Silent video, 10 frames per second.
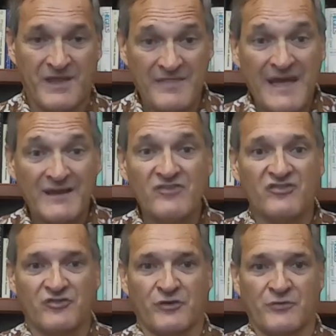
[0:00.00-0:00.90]
And that
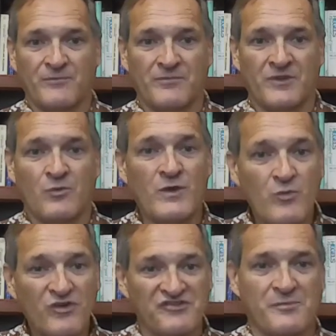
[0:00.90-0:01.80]
is true.
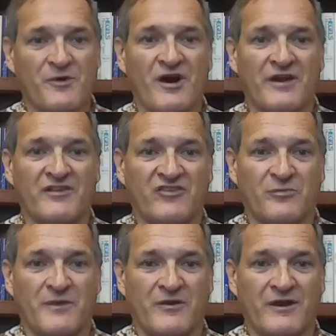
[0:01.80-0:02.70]
We worship God in
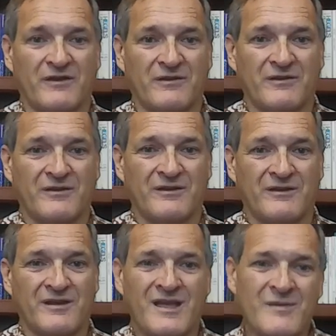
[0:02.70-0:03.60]
spirit.
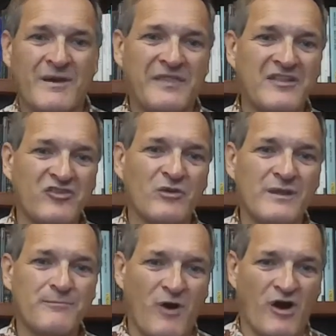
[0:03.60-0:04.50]
But that's
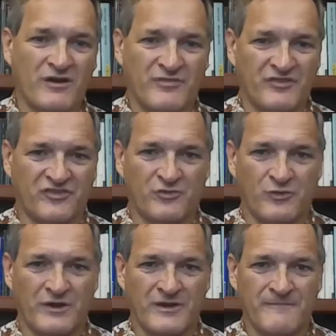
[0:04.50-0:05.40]
only part of the
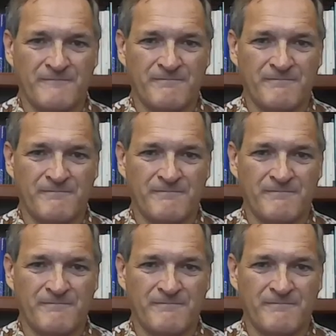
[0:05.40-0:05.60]
story.